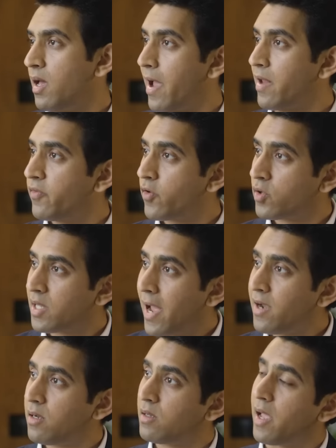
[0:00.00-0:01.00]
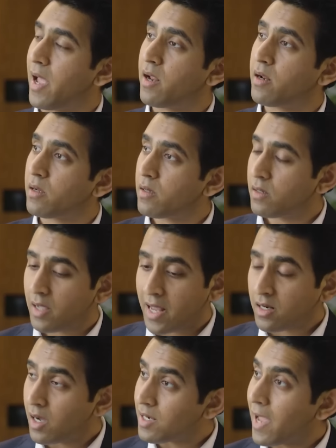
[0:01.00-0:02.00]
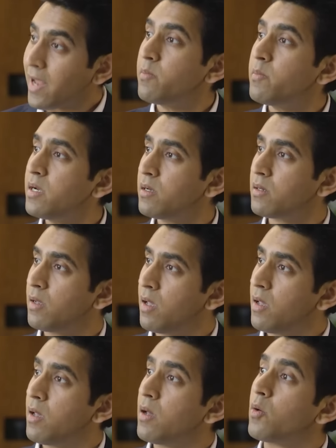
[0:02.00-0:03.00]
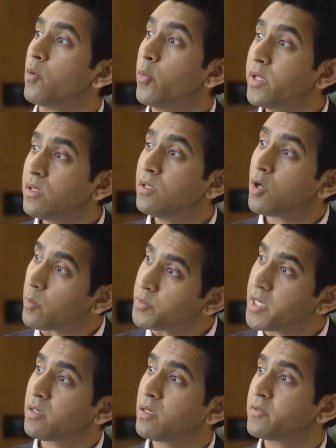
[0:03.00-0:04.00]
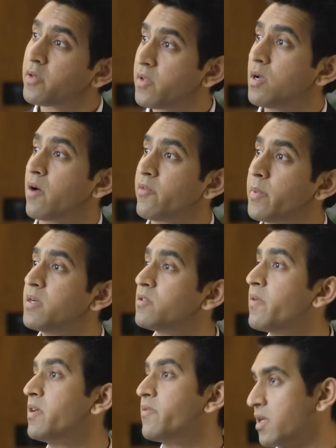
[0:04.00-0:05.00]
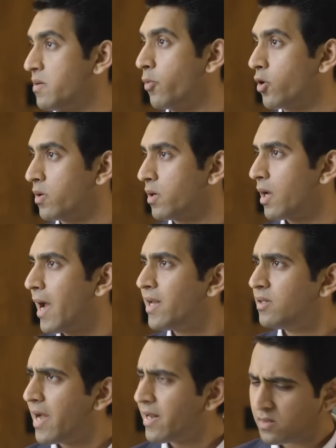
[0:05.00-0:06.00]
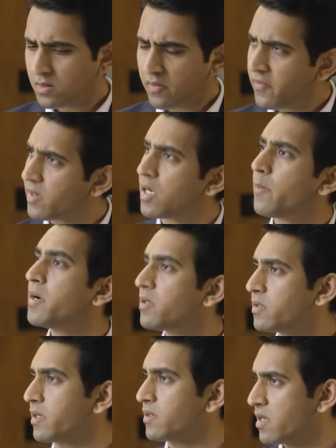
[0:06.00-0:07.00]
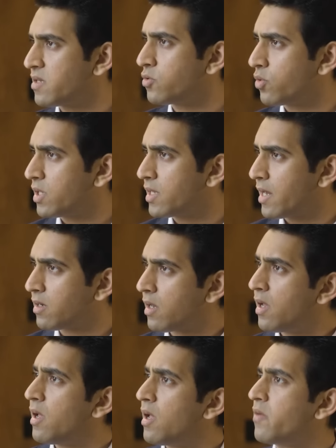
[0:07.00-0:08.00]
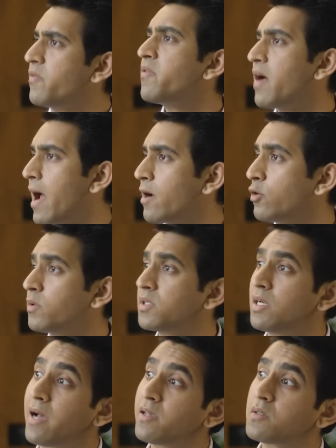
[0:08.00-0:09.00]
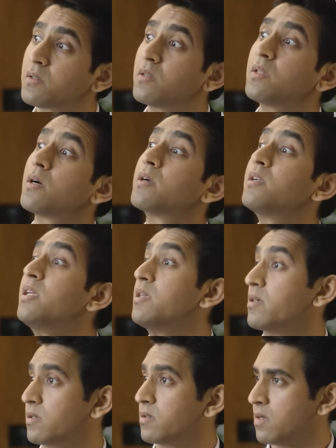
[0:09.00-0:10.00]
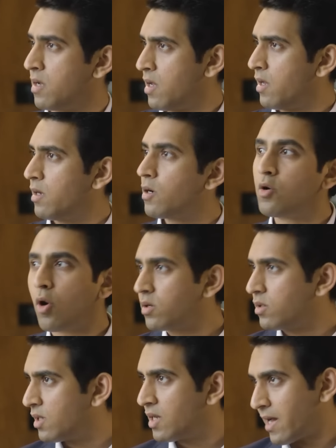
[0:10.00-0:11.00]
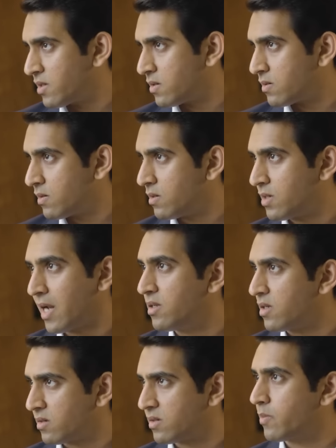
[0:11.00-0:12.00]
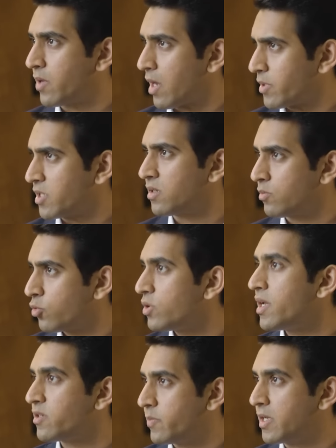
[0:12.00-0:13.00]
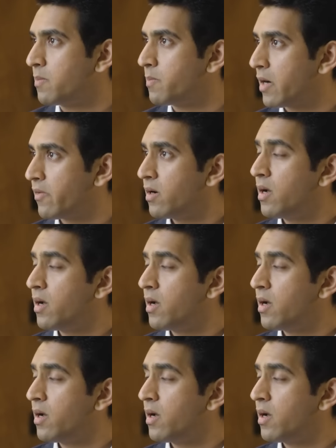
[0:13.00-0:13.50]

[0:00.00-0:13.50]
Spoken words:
And for that, an alignment with the objectives of the government is very, very important. And that's the fundamental success story that we've had over the last 30 years, not the last 10 years that Prime Minister Modi has been in power.